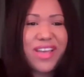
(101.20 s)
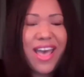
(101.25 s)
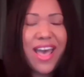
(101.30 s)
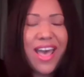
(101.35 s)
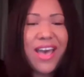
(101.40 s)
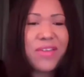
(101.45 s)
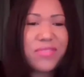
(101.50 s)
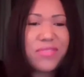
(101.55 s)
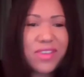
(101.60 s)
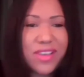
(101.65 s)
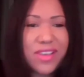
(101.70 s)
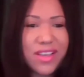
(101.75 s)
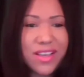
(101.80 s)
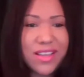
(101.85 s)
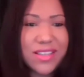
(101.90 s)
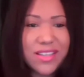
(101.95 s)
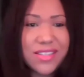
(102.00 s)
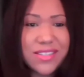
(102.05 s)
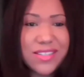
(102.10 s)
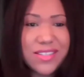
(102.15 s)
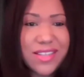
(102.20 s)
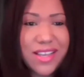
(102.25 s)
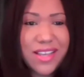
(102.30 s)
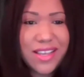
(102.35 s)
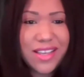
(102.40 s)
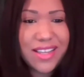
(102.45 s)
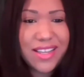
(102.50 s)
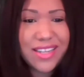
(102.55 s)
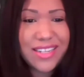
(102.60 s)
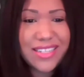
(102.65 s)
for having us
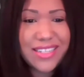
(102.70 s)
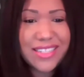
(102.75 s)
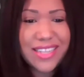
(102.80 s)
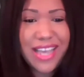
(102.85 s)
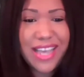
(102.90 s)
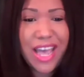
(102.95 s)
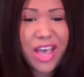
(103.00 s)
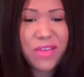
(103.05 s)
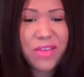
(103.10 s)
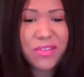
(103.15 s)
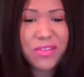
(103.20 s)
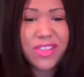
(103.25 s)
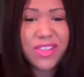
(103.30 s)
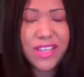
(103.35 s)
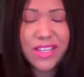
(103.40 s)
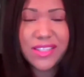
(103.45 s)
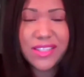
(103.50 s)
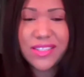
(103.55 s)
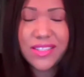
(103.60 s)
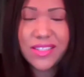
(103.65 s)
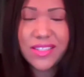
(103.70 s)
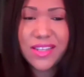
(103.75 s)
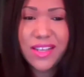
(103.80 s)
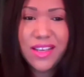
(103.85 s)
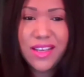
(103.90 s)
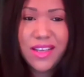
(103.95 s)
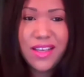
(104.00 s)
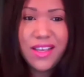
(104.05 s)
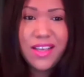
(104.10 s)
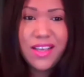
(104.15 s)
and having this
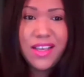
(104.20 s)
